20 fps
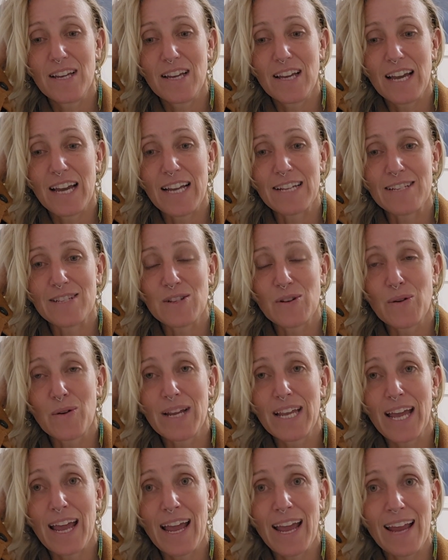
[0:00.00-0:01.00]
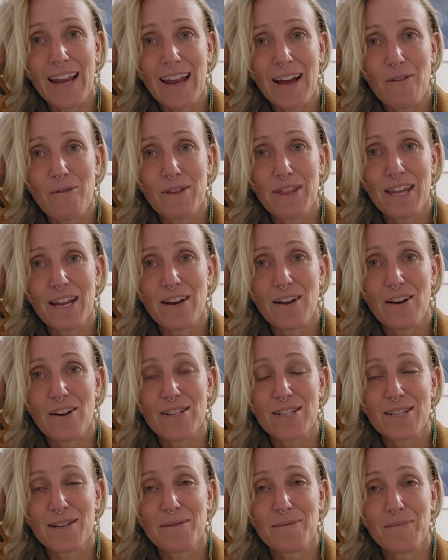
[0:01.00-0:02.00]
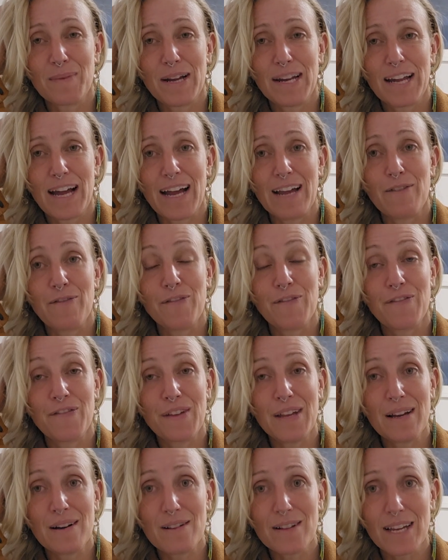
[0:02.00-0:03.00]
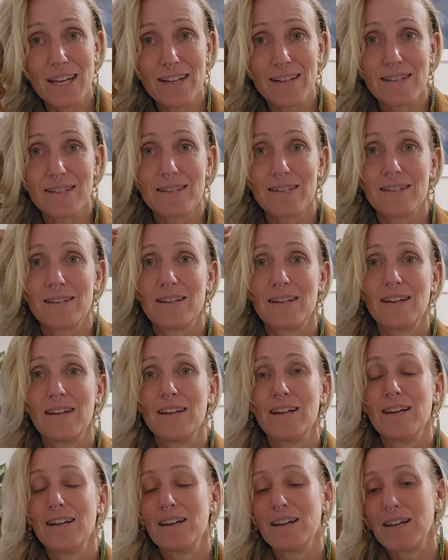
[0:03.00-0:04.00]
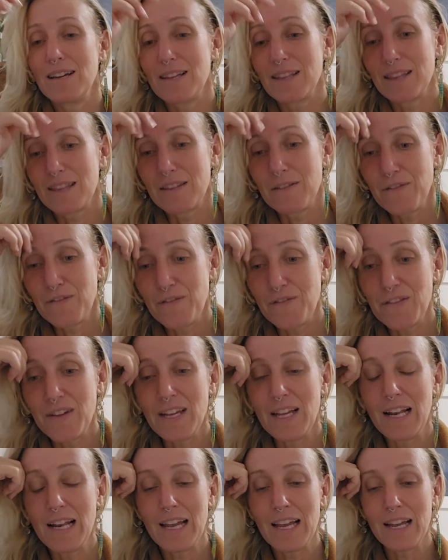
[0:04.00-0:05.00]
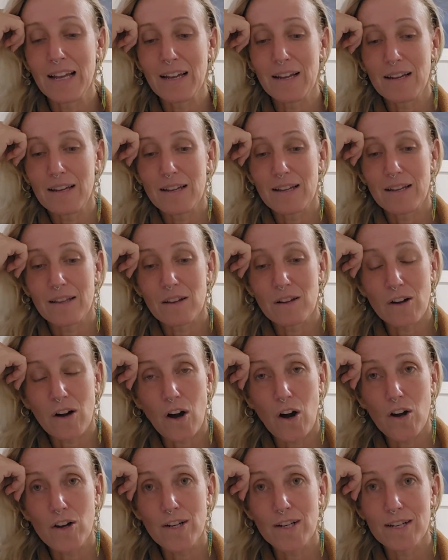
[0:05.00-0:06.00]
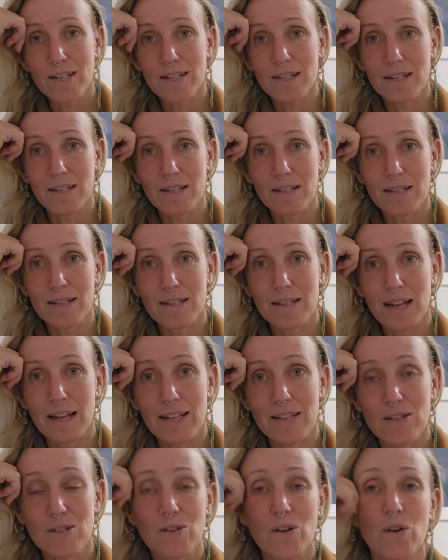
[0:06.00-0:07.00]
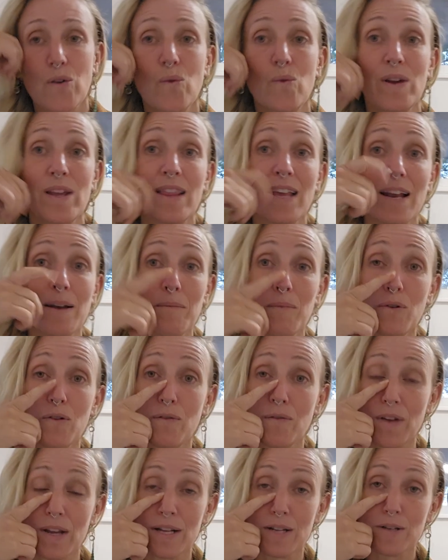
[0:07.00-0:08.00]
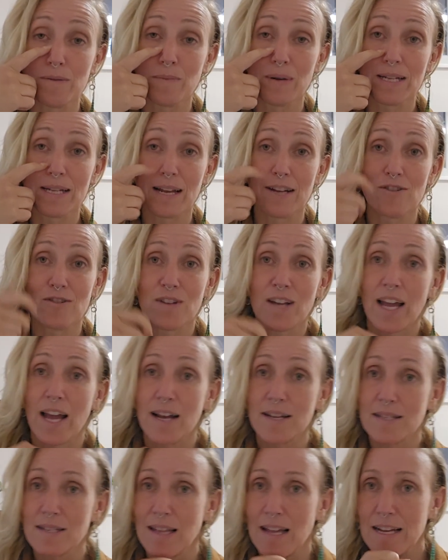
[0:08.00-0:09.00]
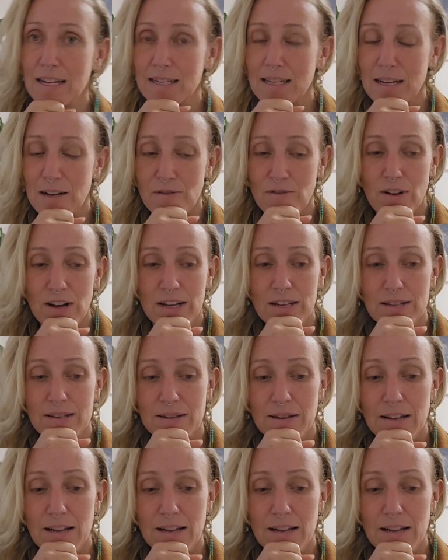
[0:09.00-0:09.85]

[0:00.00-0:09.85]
And so again, I would then answer, but I feel it, the feeling, the cognizance, and so we then move into potential gaslighting, right?